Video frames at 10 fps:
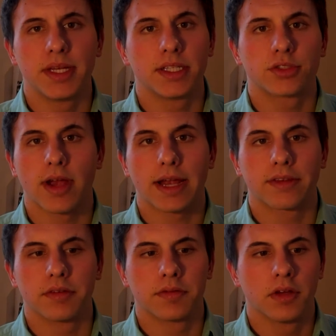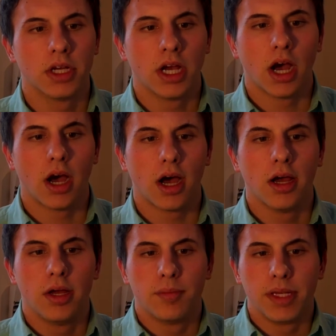be attractive.
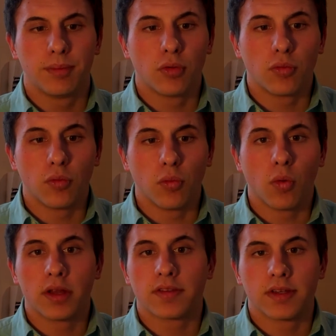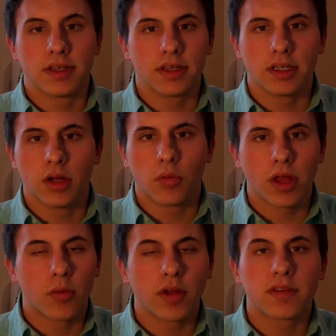People want to,
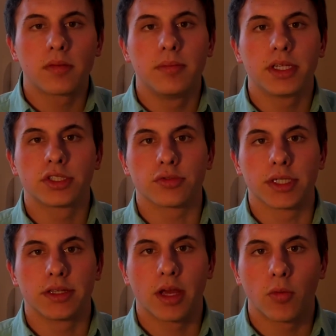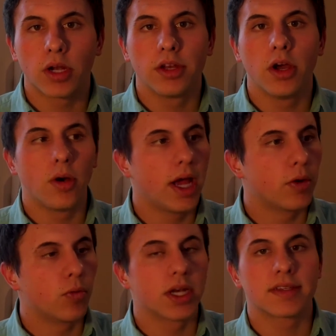they want some mystery. They want to know, hey,
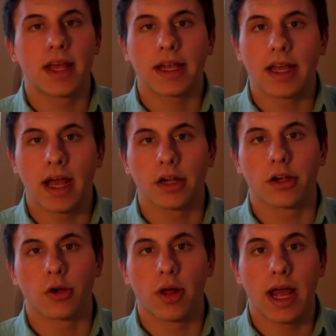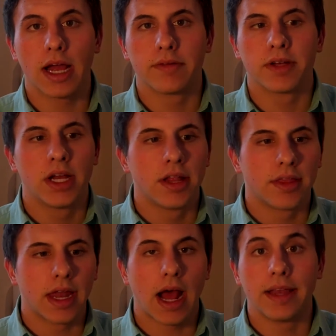what does that guy or girl have
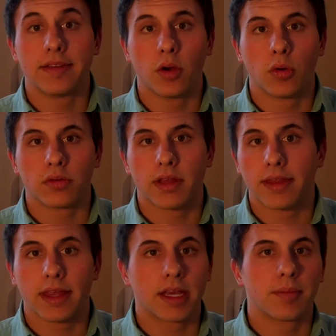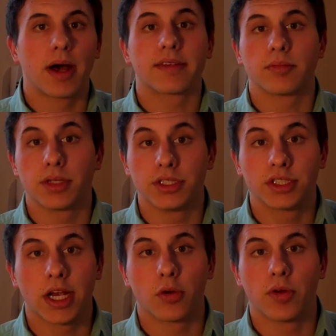that I don't, that they could possibly
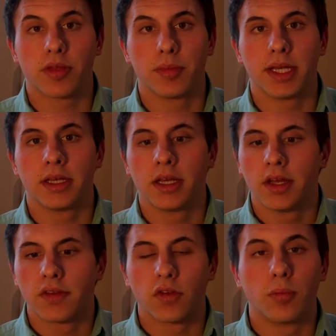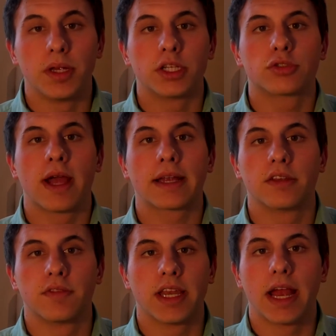share with me? So be
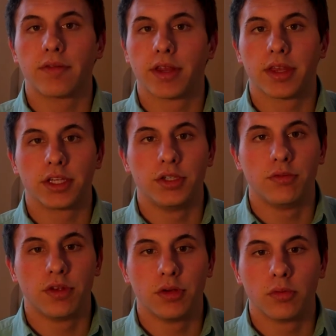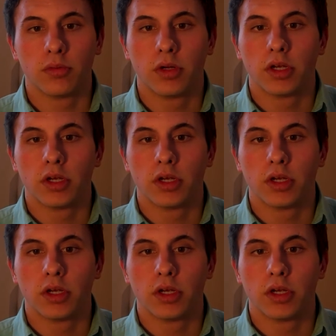attractive in everything you do.